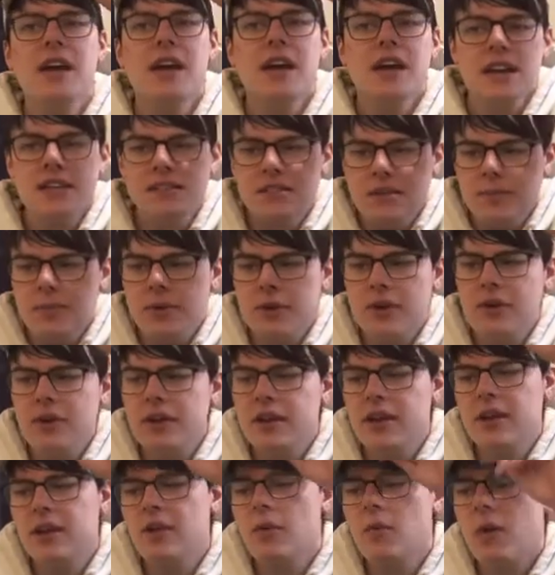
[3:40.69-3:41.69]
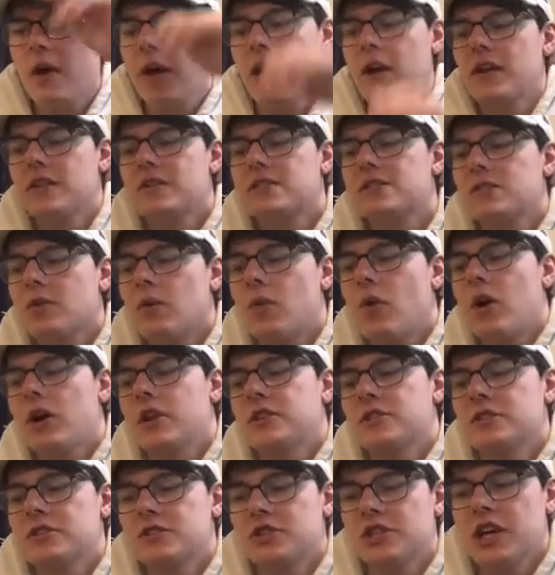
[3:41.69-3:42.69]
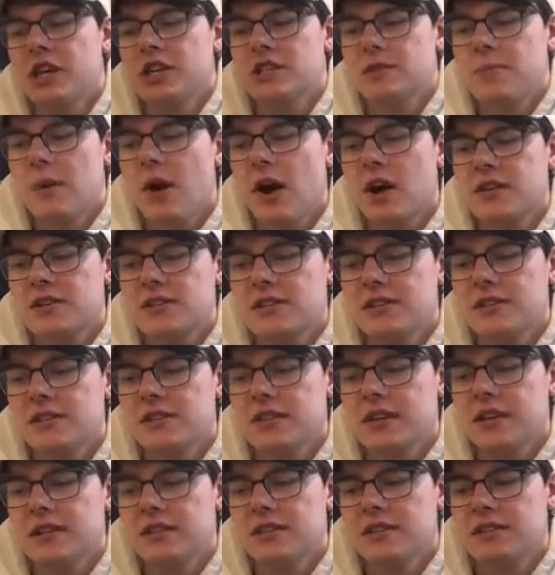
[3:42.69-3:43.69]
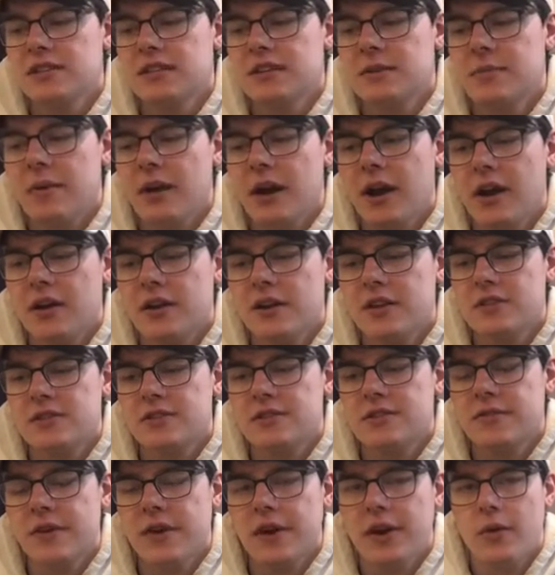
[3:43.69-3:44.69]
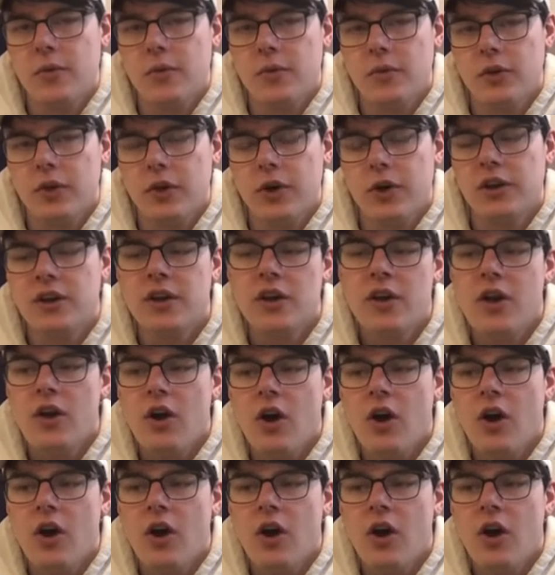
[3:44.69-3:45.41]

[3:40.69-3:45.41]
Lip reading: His ability and awareness to want to chase pucks into deep areas is very good.